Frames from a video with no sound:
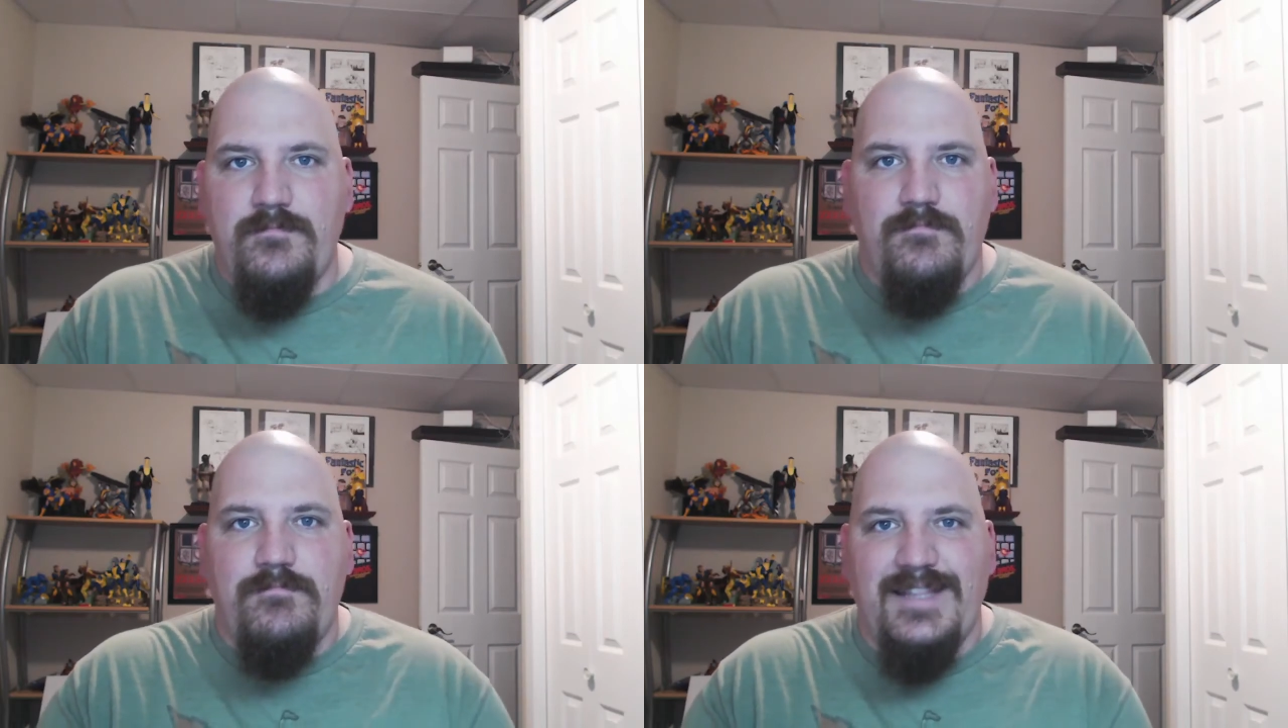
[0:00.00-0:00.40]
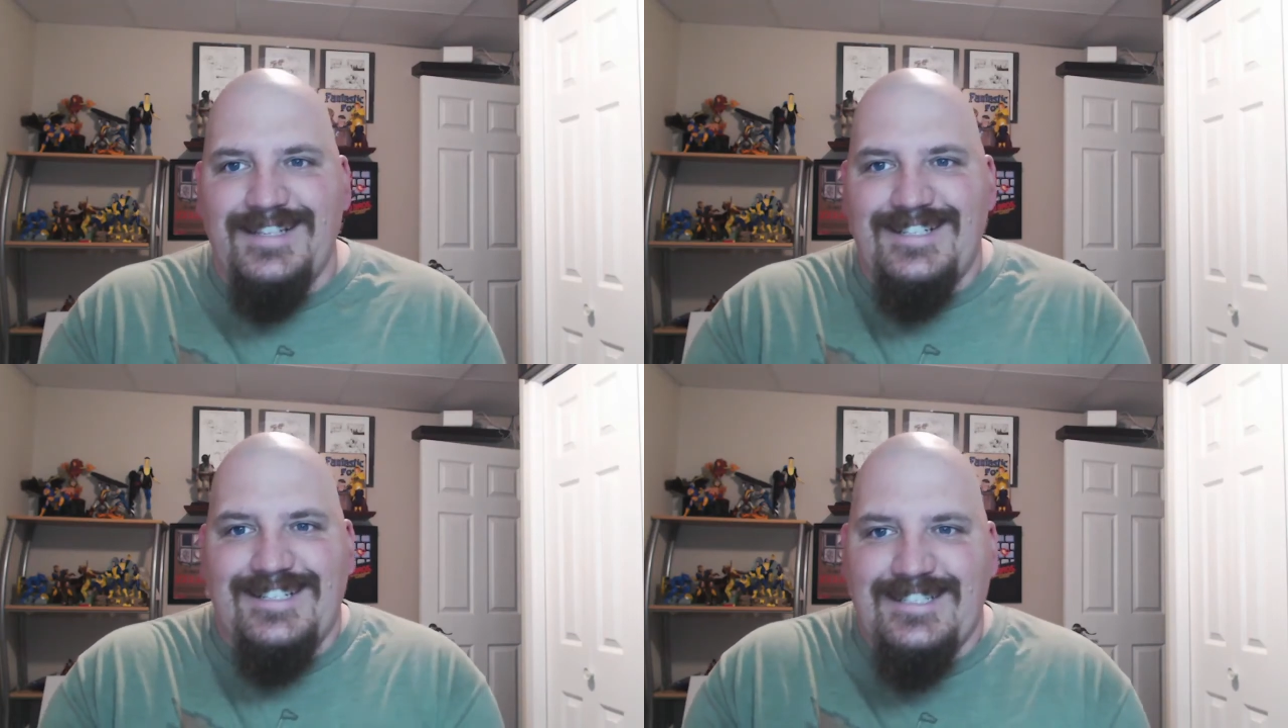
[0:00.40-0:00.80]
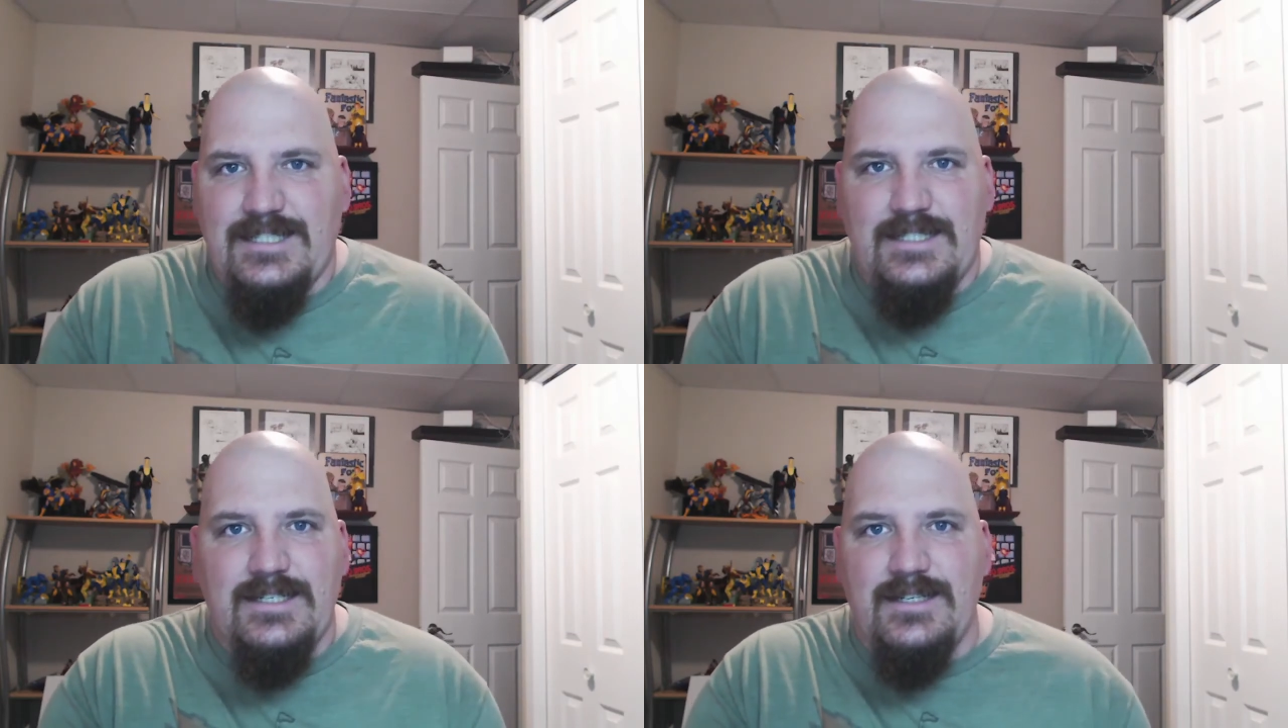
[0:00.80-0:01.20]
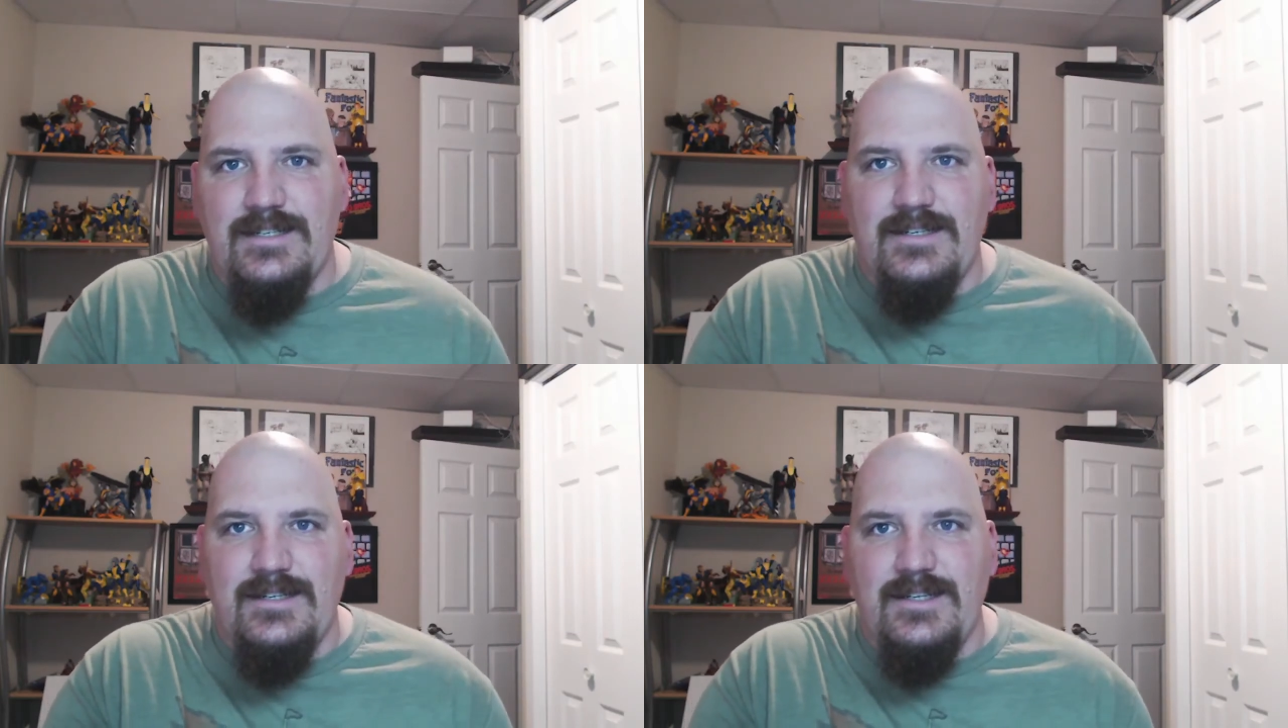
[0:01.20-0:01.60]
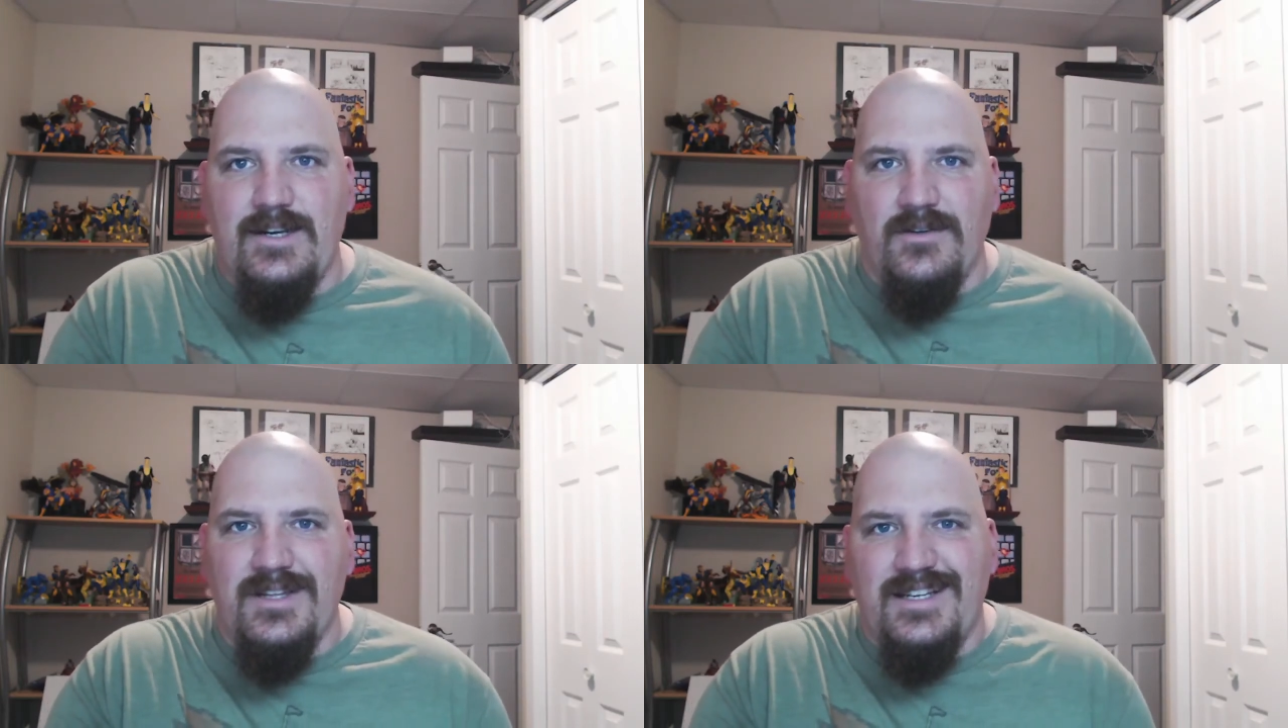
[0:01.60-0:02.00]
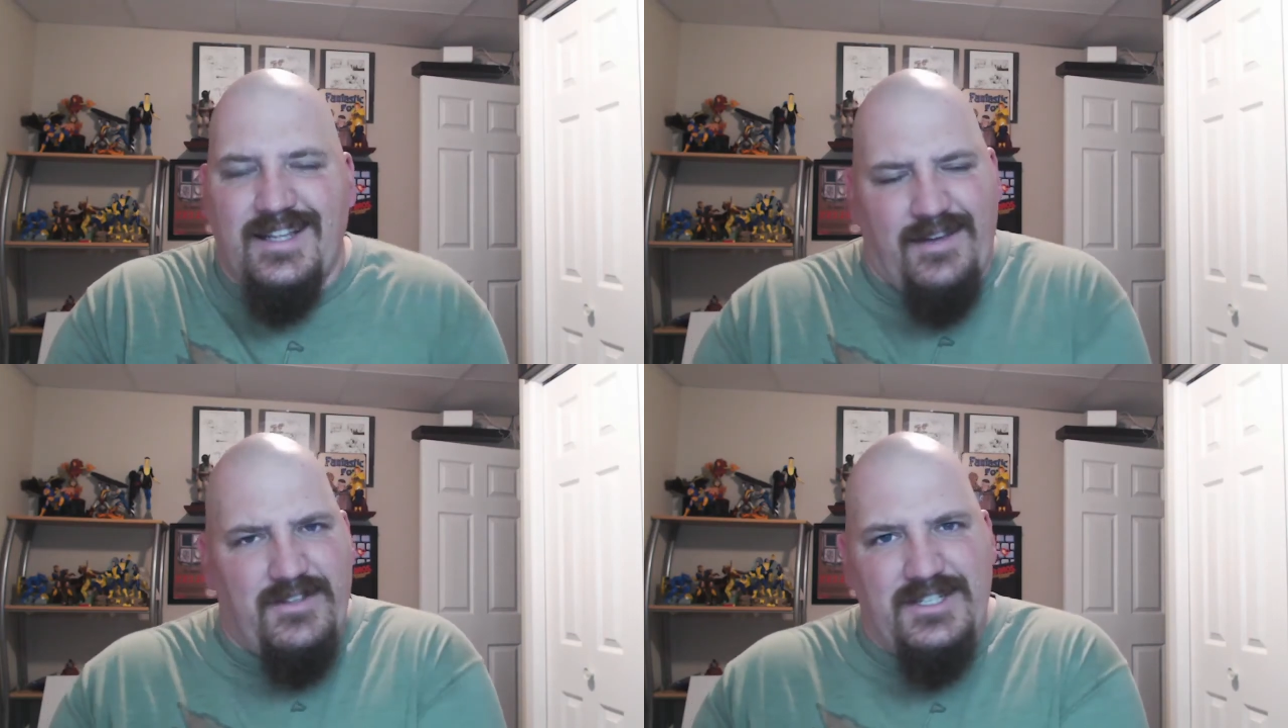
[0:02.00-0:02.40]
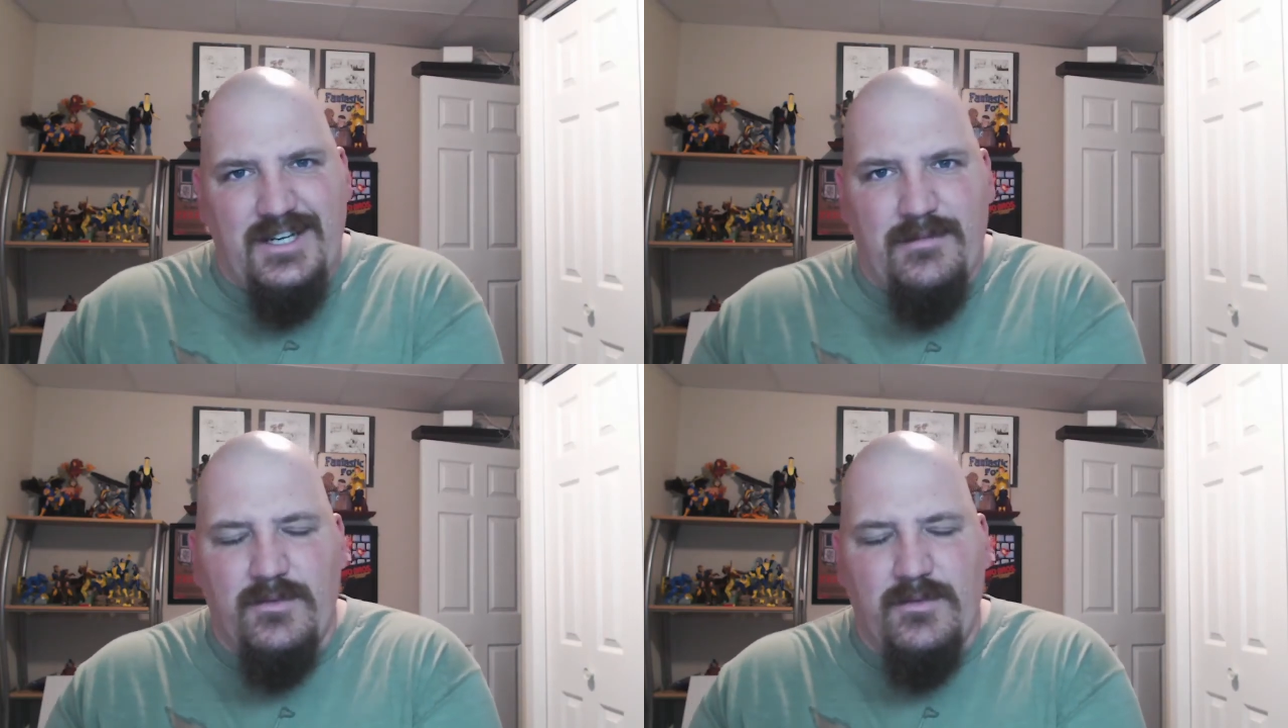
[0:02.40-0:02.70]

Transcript: But then they're still just, you know, like, do they have the job?